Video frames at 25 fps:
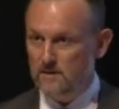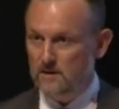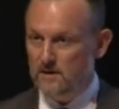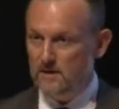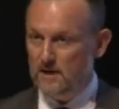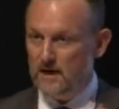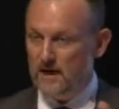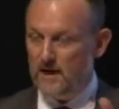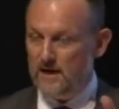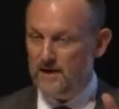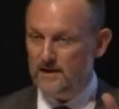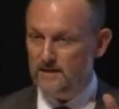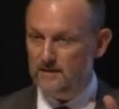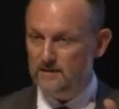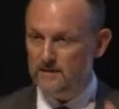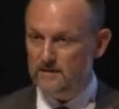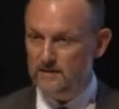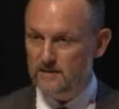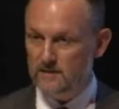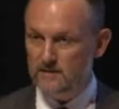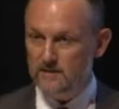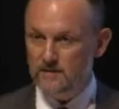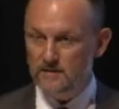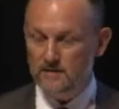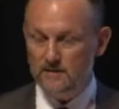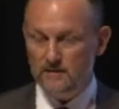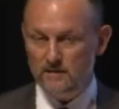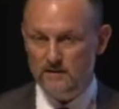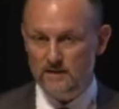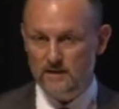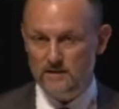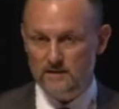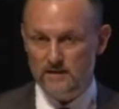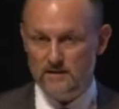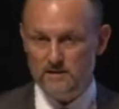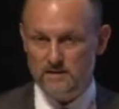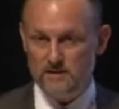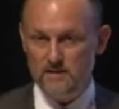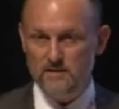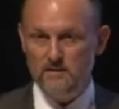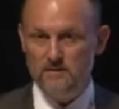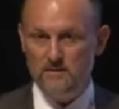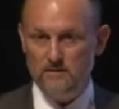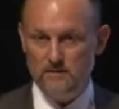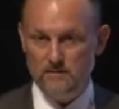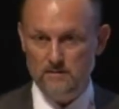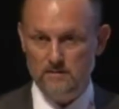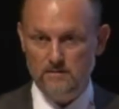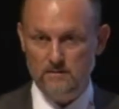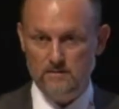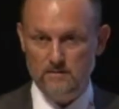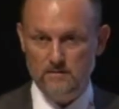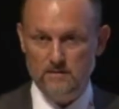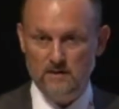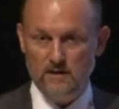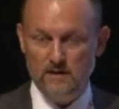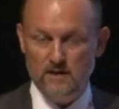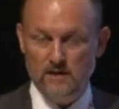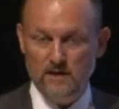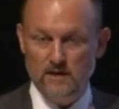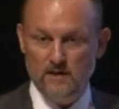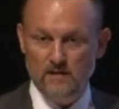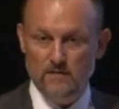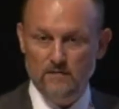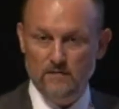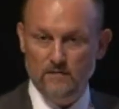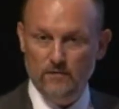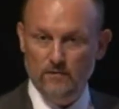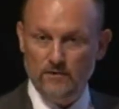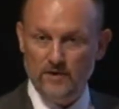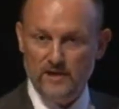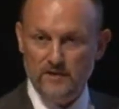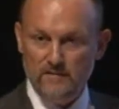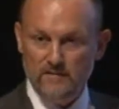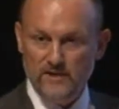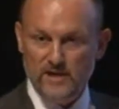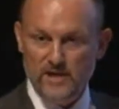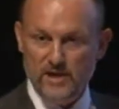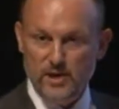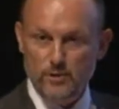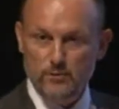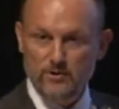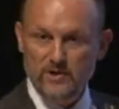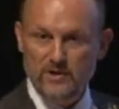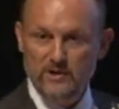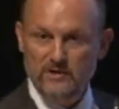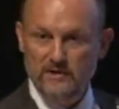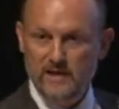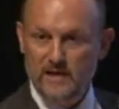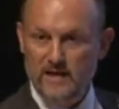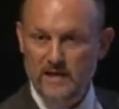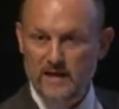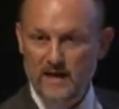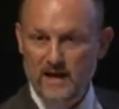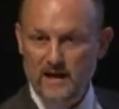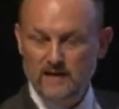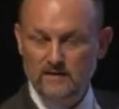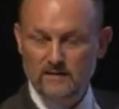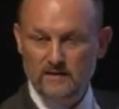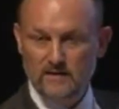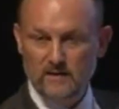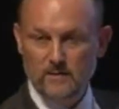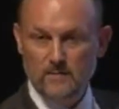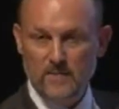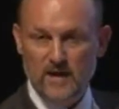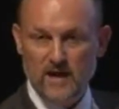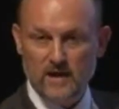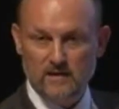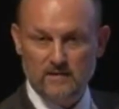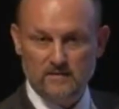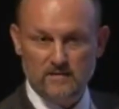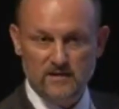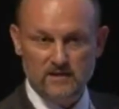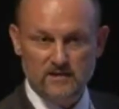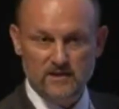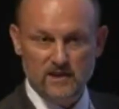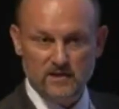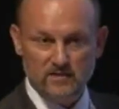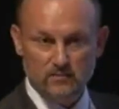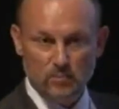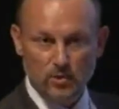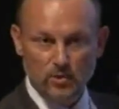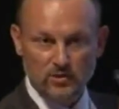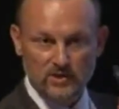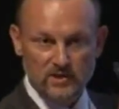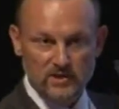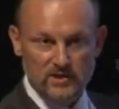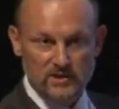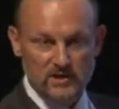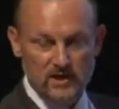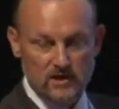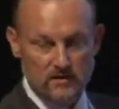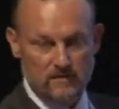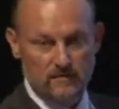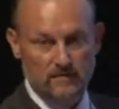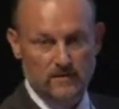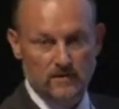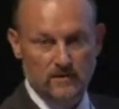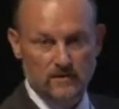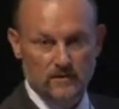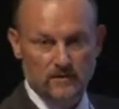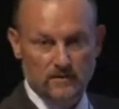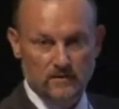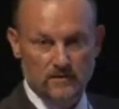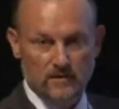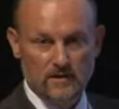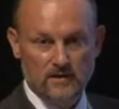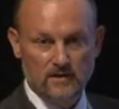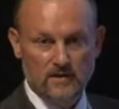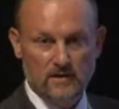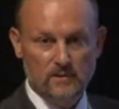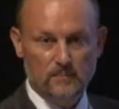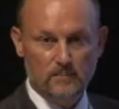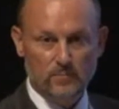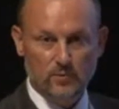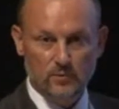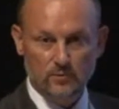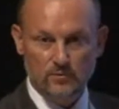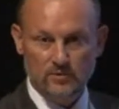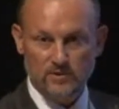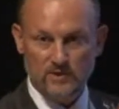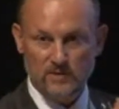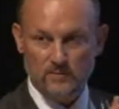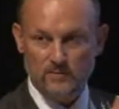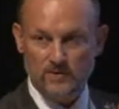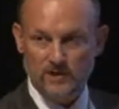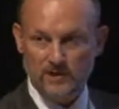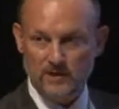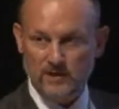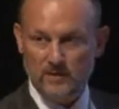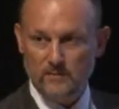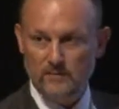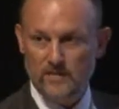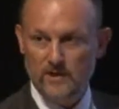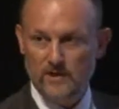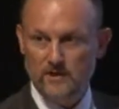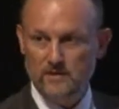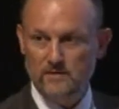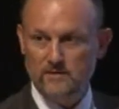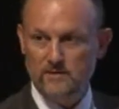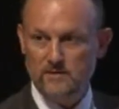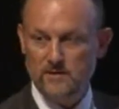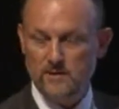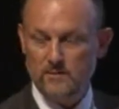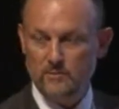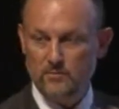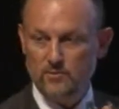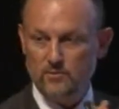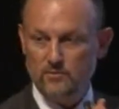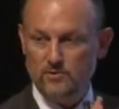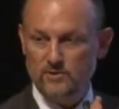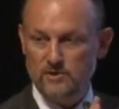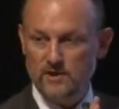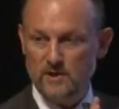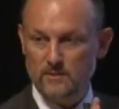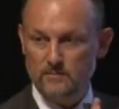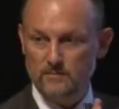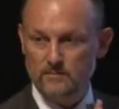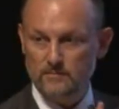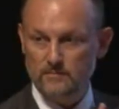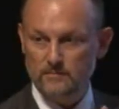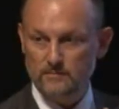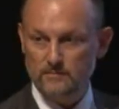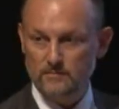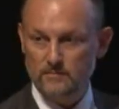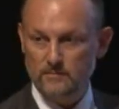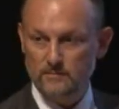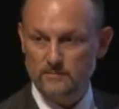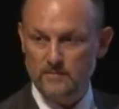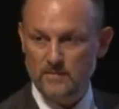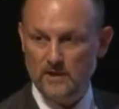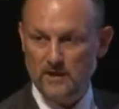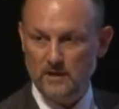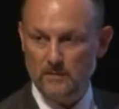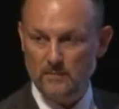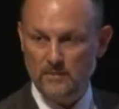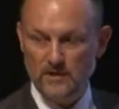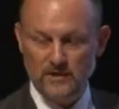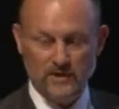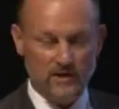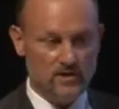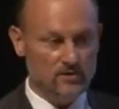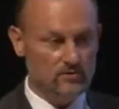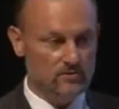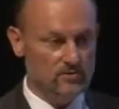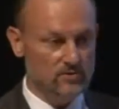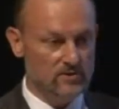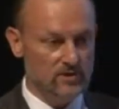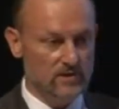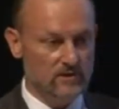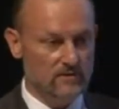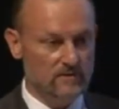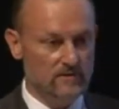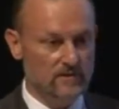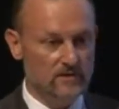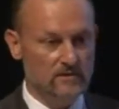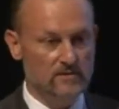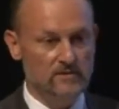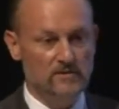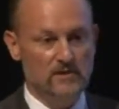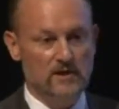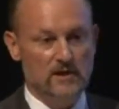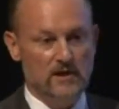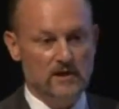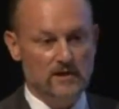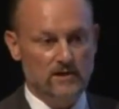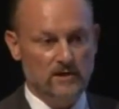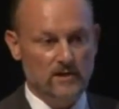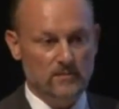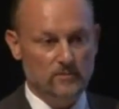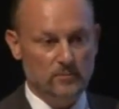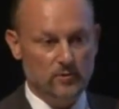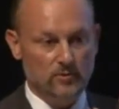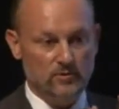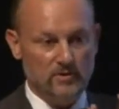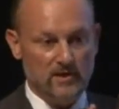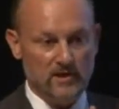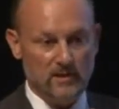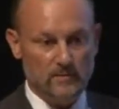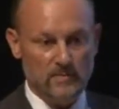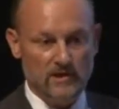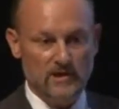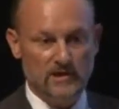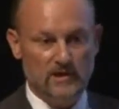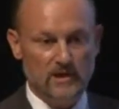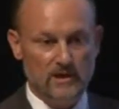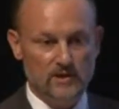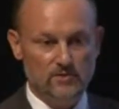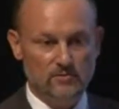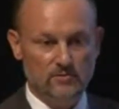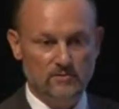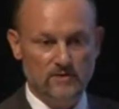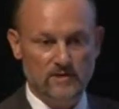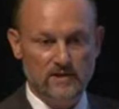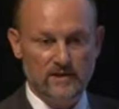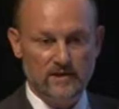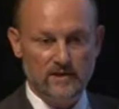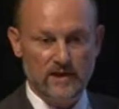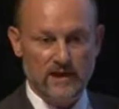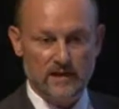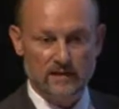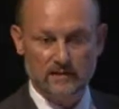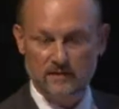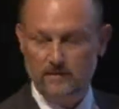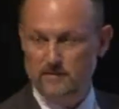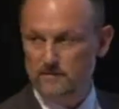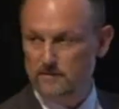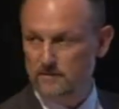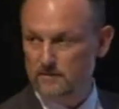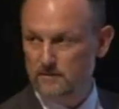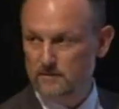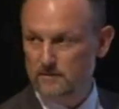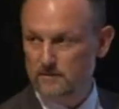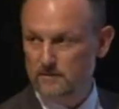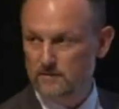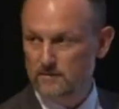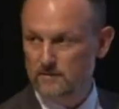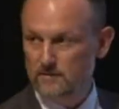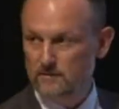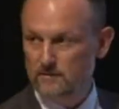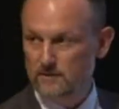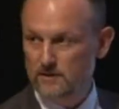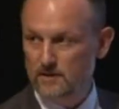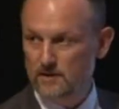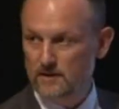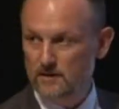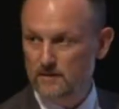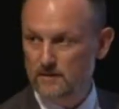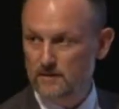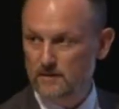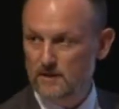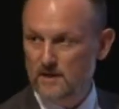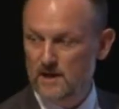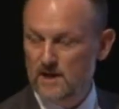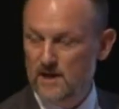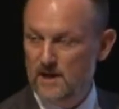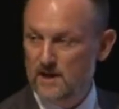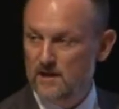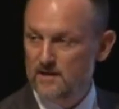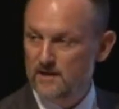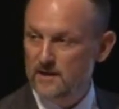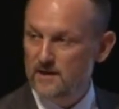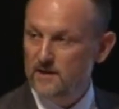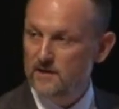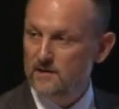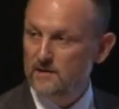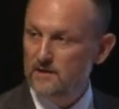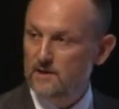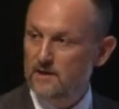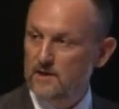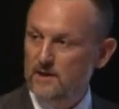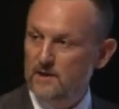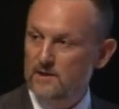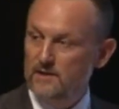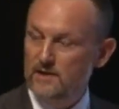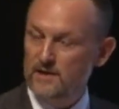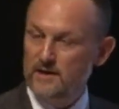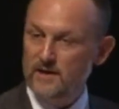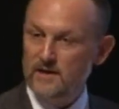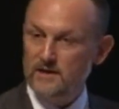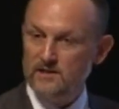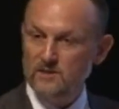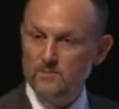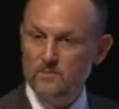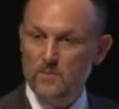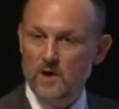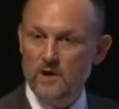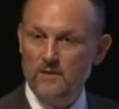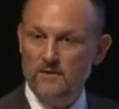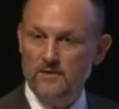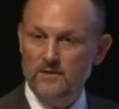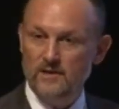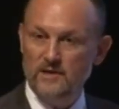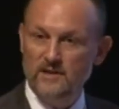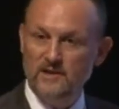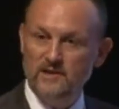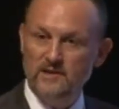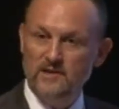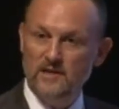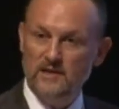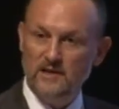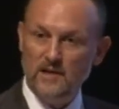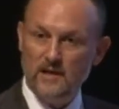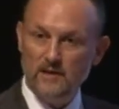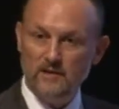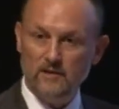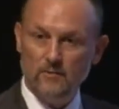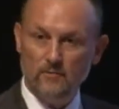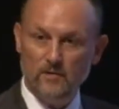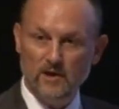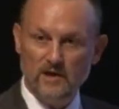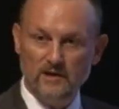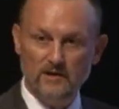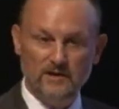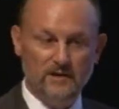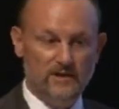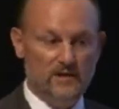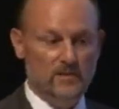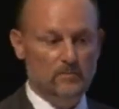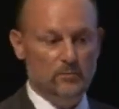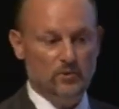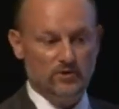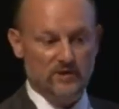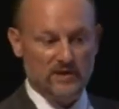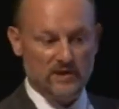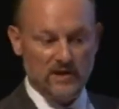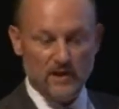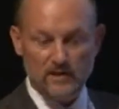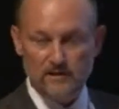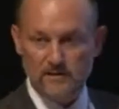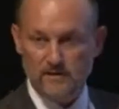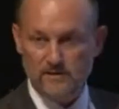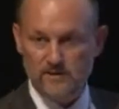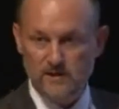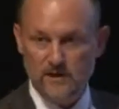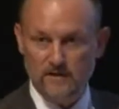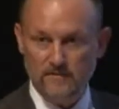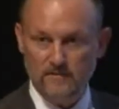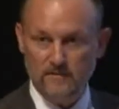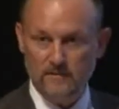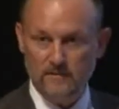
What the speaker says: IT data centers, for every new need they had in the past, they just bought a server, they put some database, they put some application servers, they put an application, they run it. Okay? And then the next month they need another one, and they put another server,